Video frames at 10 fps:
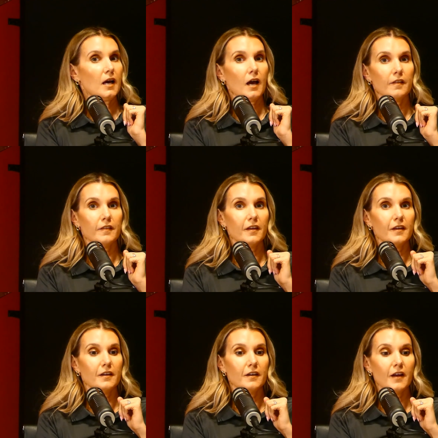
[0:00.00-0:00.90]
And
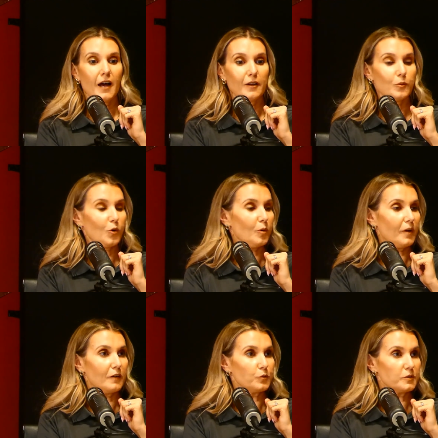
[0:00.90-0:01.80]
then Alan will call me
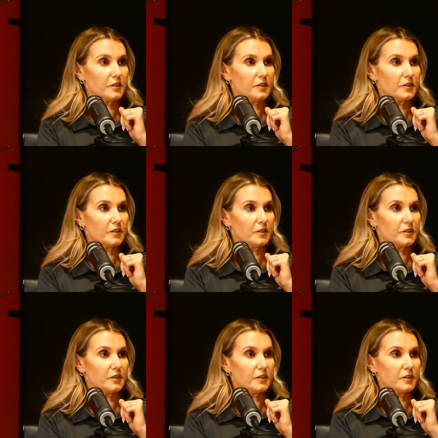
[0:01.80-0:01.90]
afterwards.